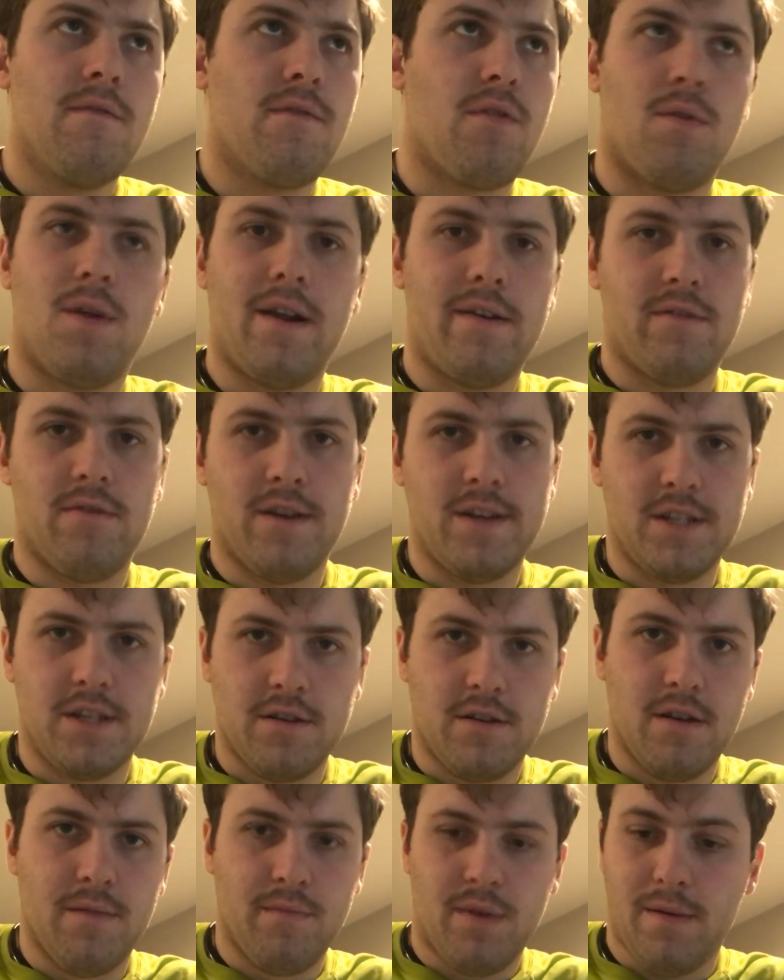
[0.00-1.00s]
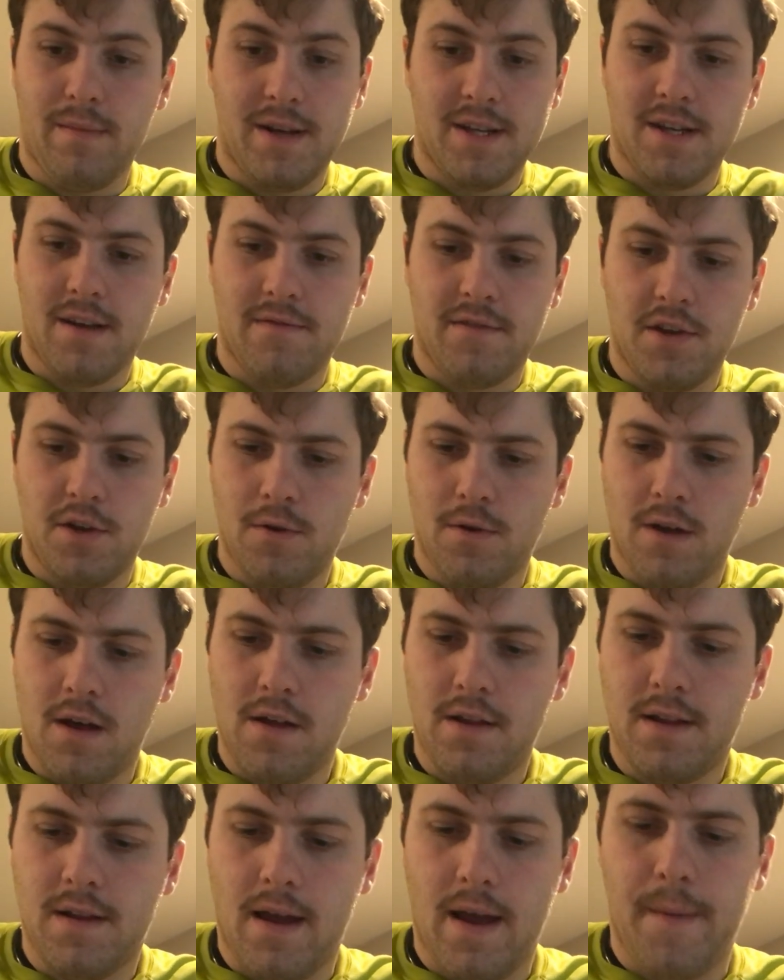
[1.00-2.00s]
for whatever reason couldn't bring myself to do it
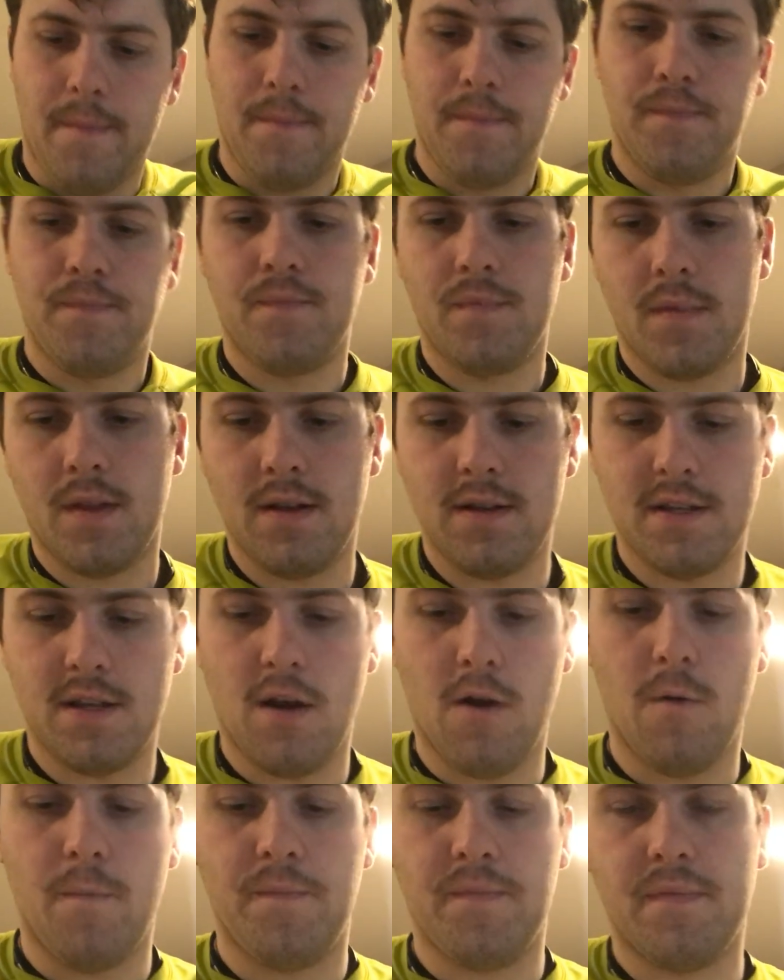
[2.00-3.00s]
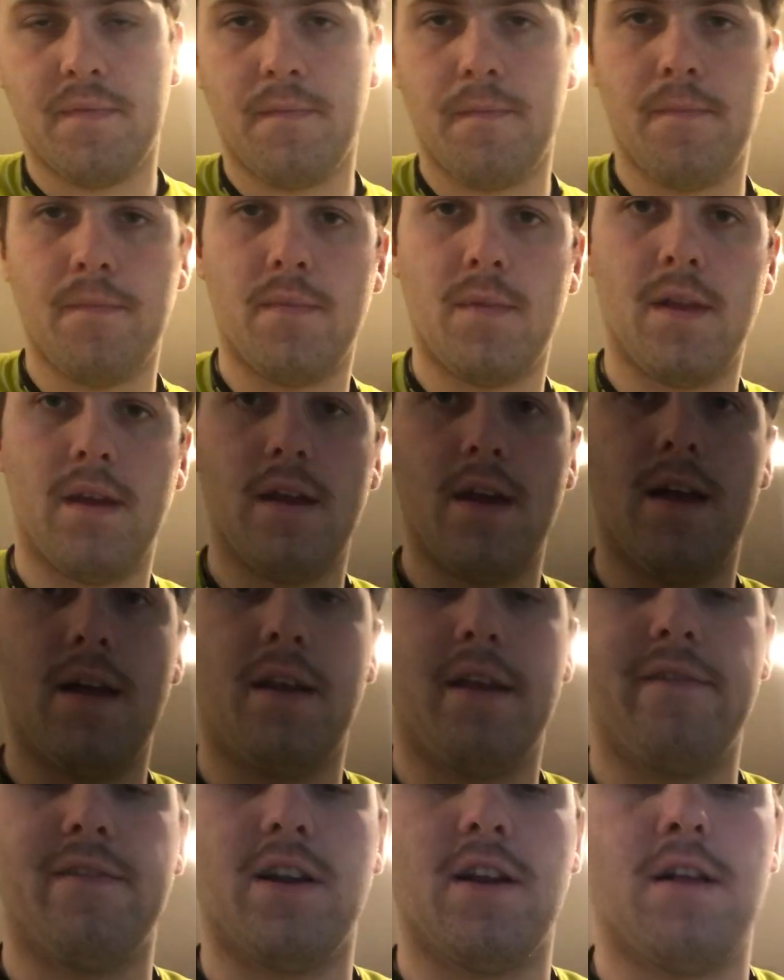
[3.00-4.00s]
all the time. So,
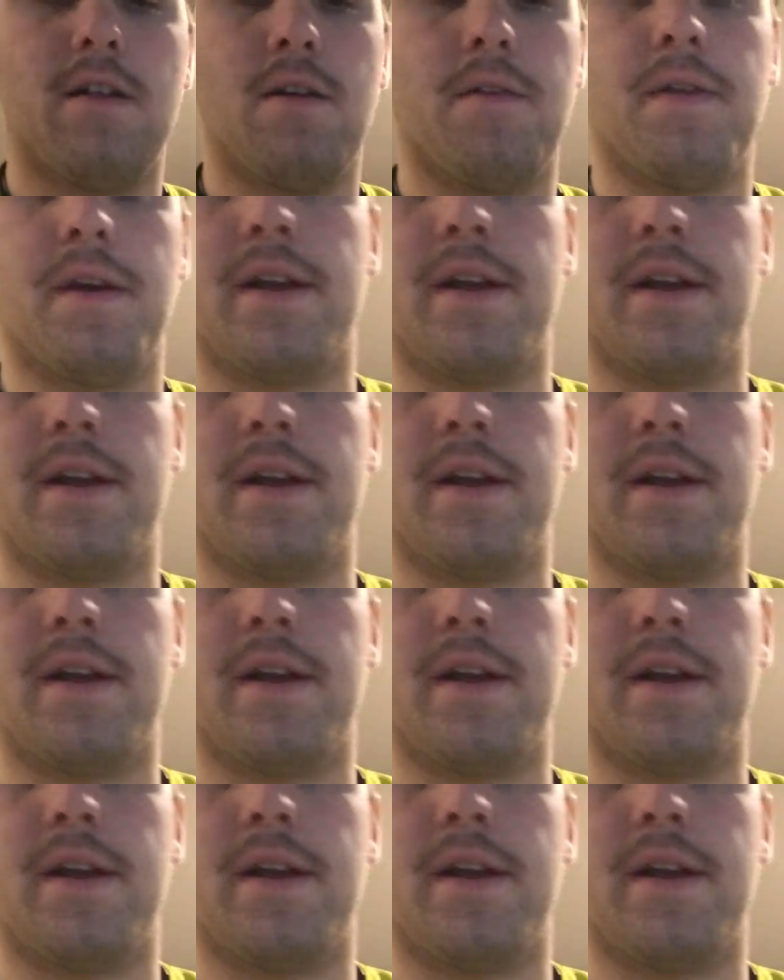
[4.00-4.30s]
and even another